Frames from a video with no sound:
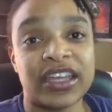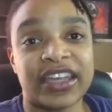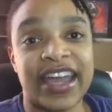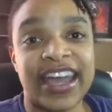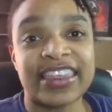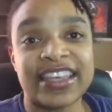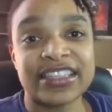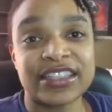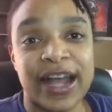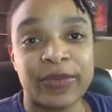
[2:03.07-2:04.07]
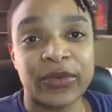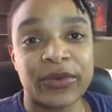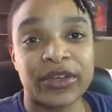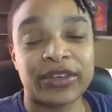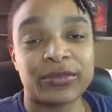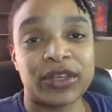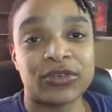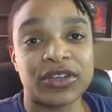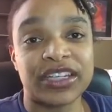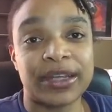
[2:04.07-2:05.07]
had they stopped, we would be
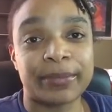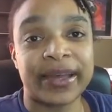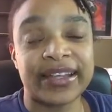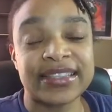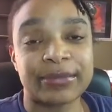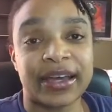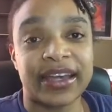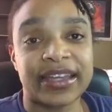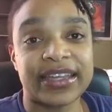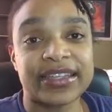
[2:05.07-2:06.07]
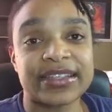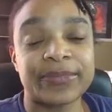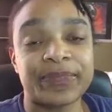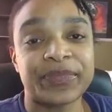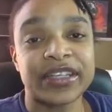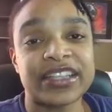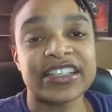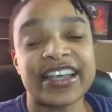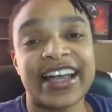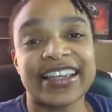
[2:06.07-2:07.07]
really impacted by, is
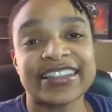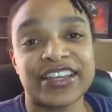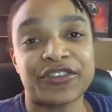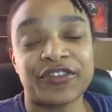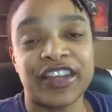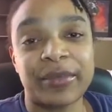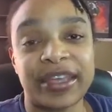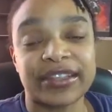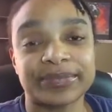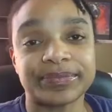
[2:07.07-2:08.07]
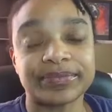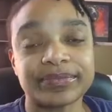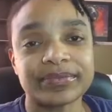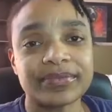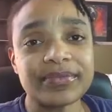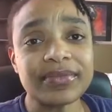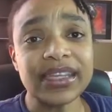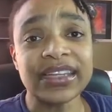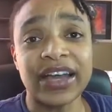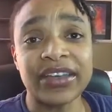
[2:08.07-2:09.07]
Dr. Alexander Fleming.
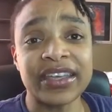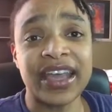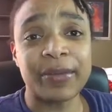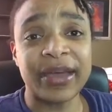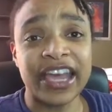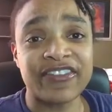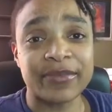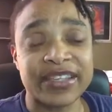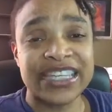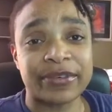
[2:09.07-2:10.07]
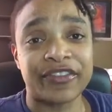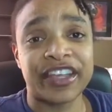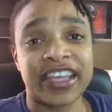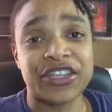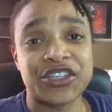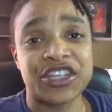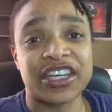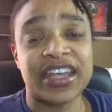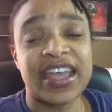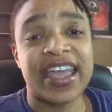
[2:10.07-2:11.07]
Now, he got back from his summer
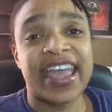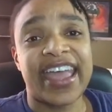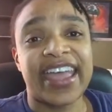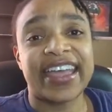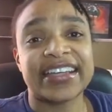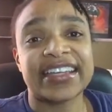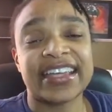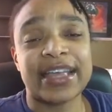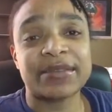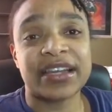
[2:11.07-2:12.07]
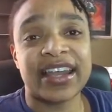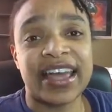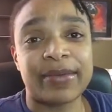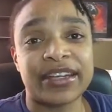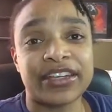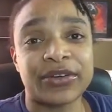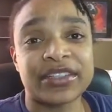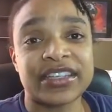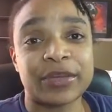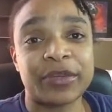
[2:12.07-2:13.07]
vacation and he came to the lab and he
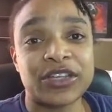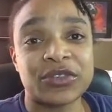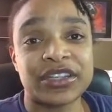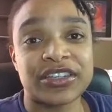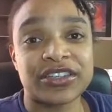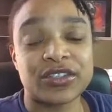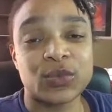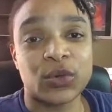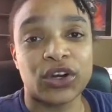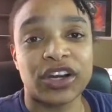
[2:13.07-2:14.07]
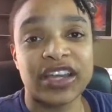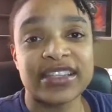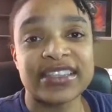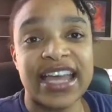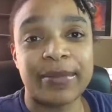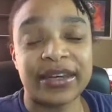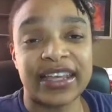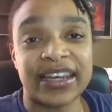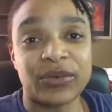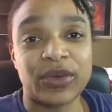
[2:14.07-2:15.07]
noticed that the petri dishes were
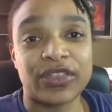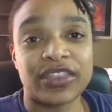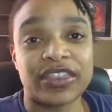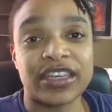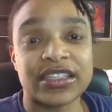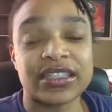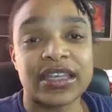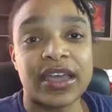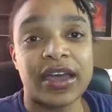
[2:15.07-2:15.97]
contaminated with this